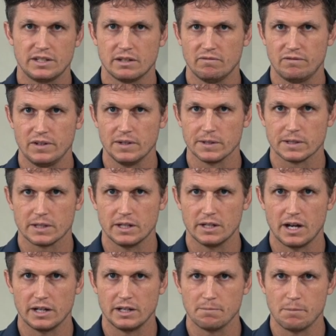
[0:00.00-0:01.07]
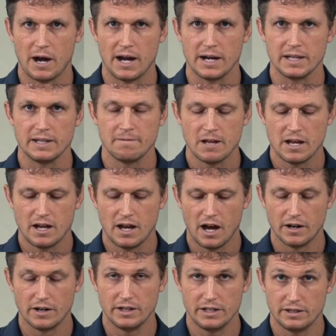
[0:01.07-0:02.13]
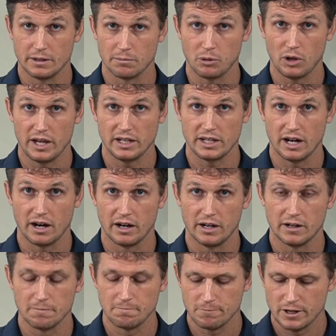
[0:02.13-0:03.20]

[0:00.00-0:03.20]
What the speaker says: and feels good on your body underneath your plate carrier.